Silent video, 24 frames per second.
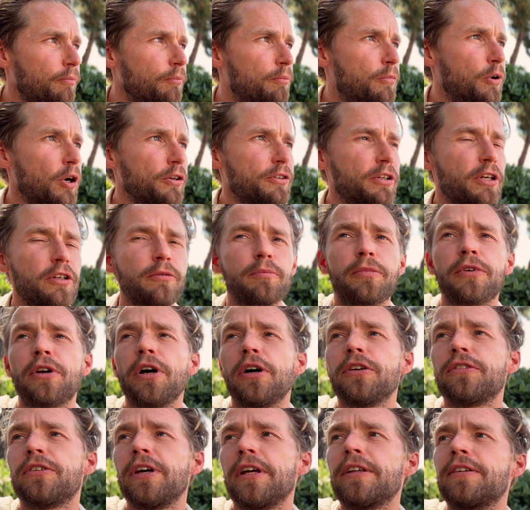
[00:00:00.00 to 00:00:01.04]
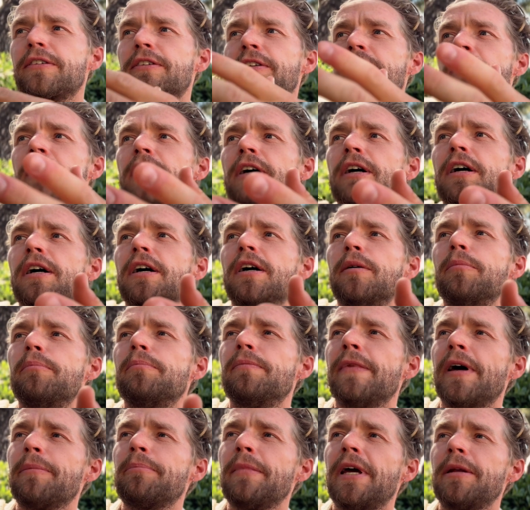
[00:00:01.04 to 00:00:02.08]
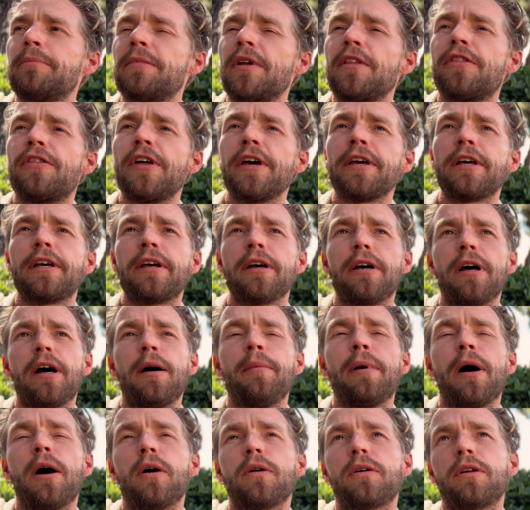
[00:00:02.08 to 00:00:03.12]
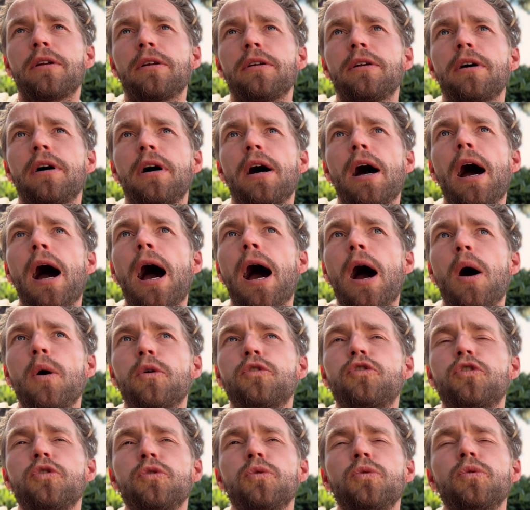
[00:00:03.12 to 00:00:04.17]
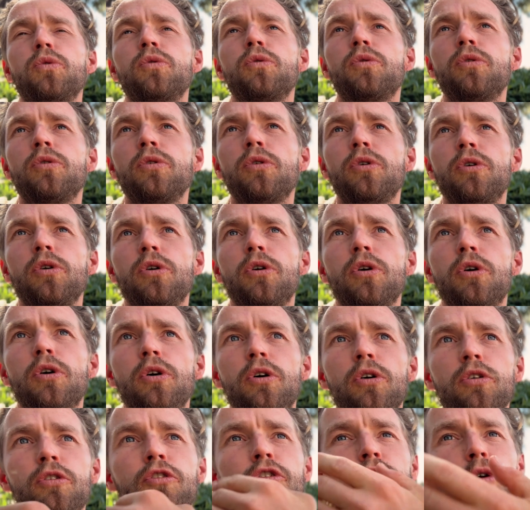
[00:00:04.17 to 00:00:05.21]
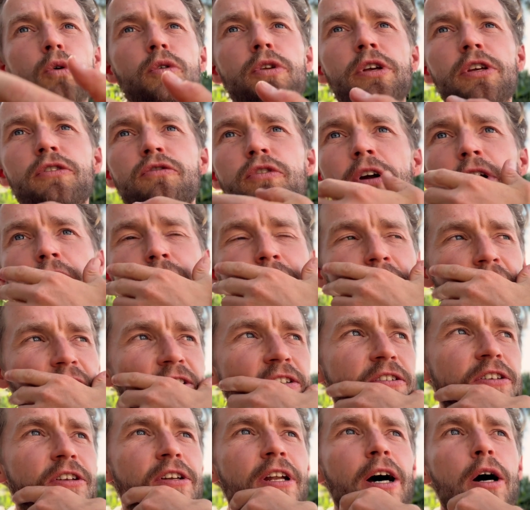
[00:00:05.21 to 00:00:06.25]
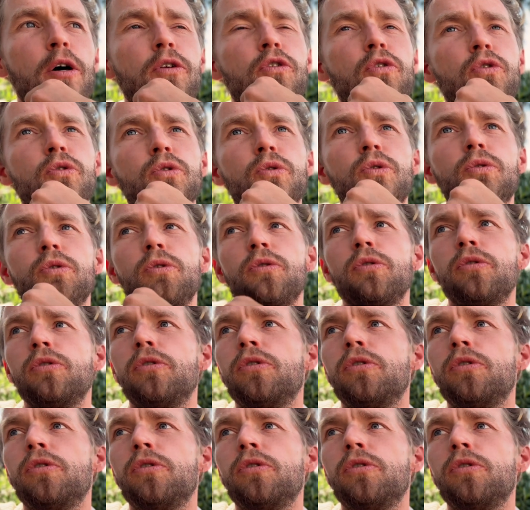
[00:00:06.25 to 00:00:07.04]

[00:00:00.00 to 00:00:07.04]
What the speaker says: projects, because that made me think about how to do these renovations and how to